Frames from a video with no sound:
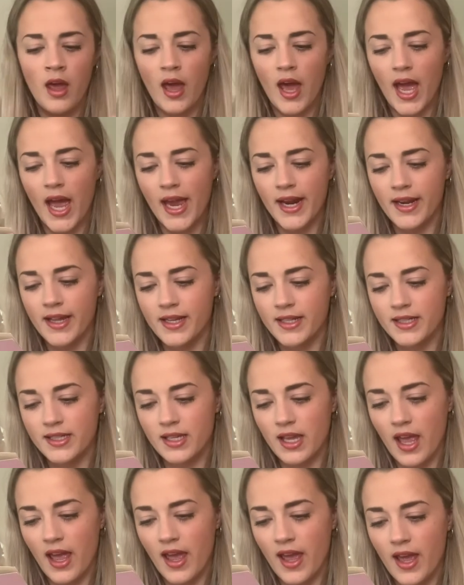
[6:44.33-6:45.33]
and it's
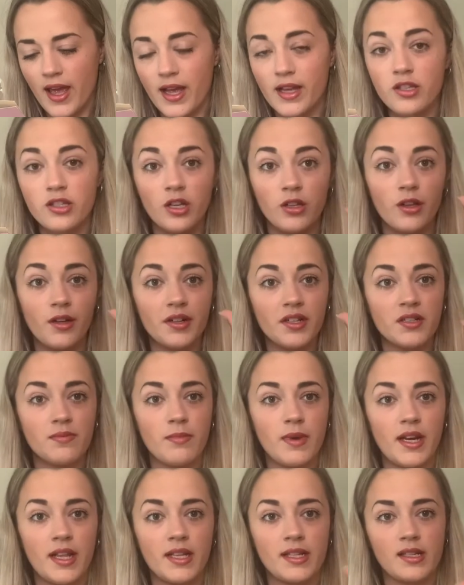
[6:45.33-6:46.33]
a deluxe
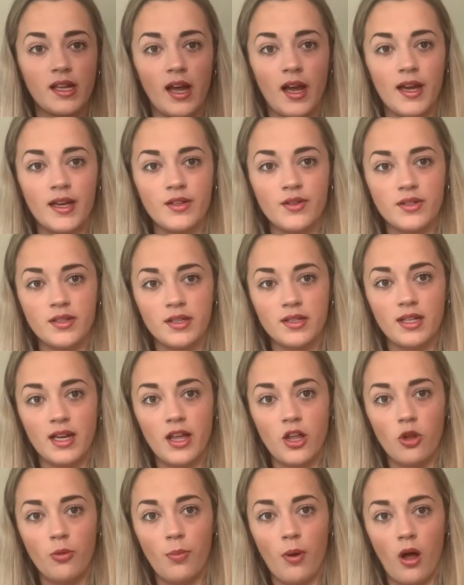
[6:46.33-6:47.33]
mini size. It's this
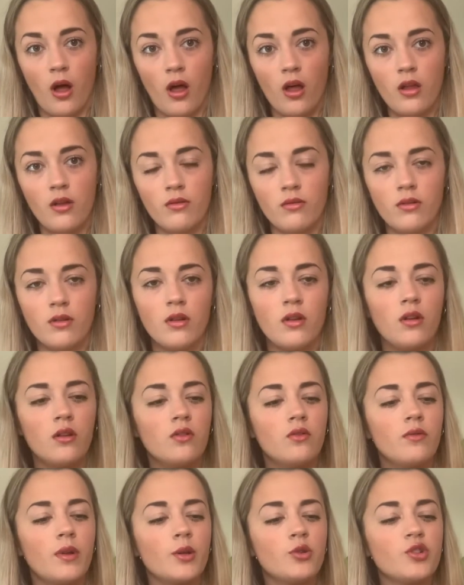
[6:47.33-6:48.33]
little pot.
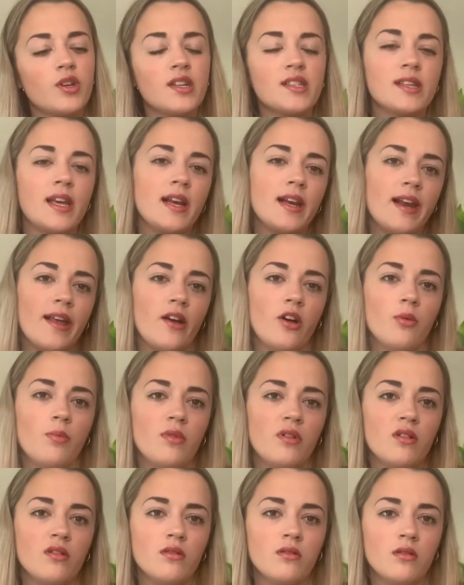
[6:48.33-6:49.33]
Actually, I say little,
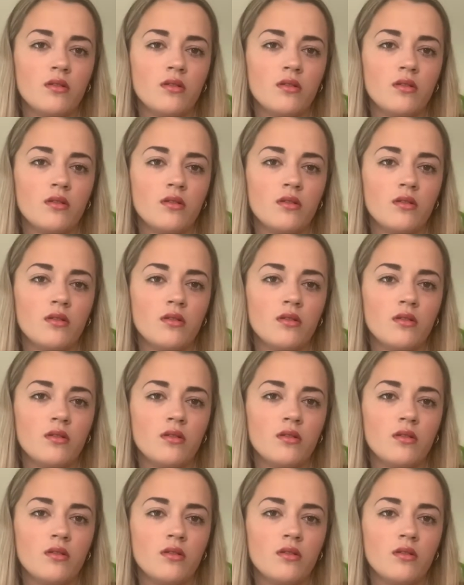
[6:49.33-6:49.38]
but